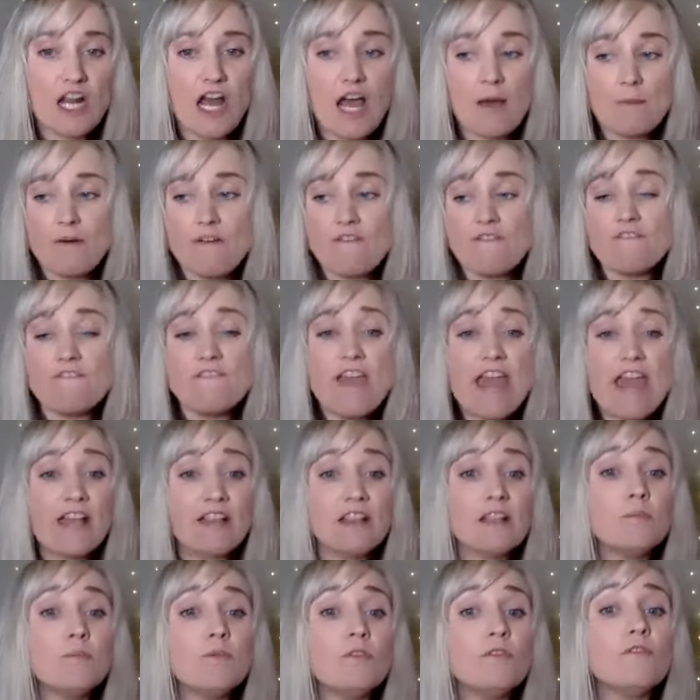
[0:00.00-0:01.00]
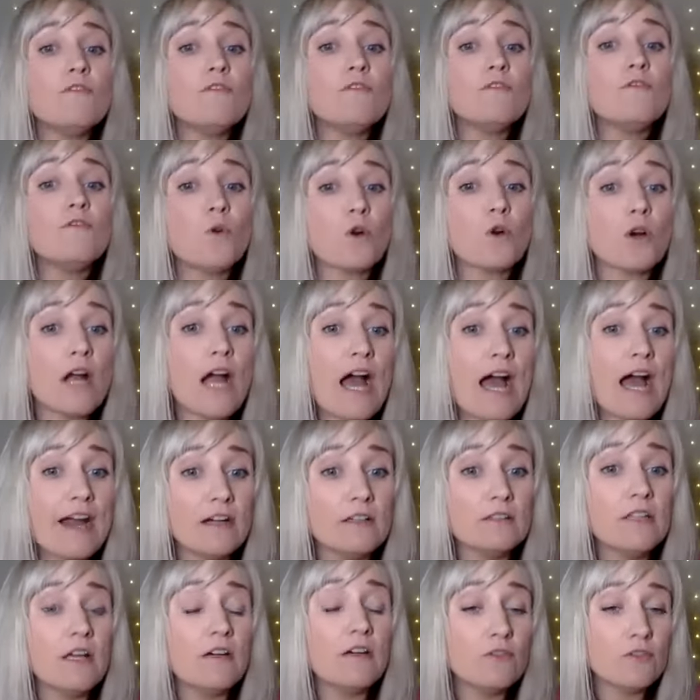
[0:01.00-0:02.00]
I'm available for higher
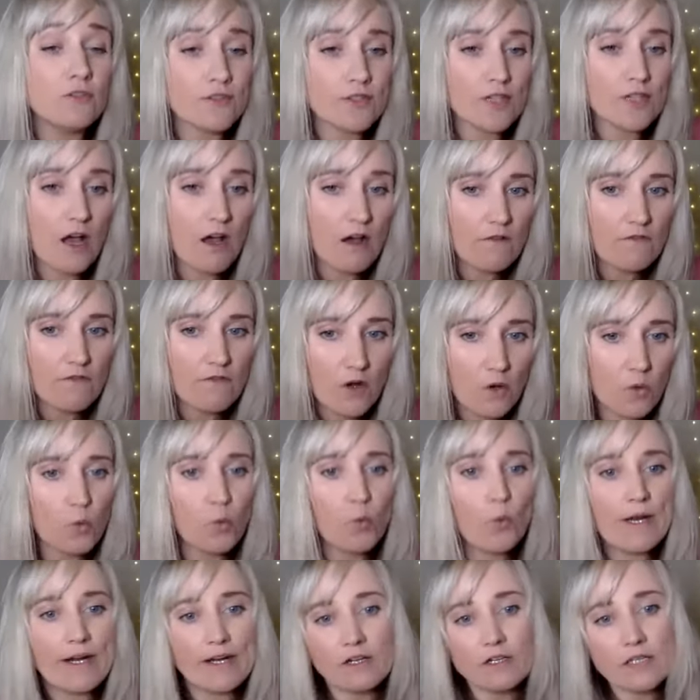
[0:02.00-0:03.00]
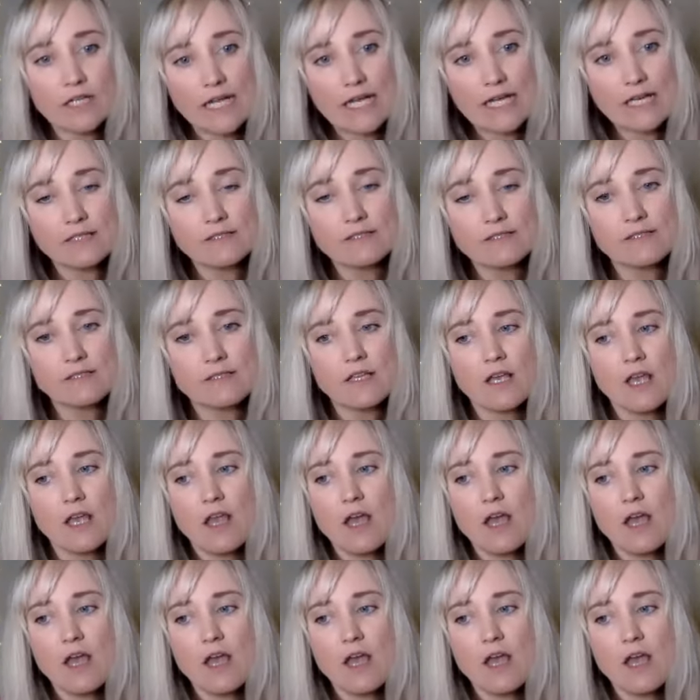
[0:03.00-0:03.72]
levels of awareness.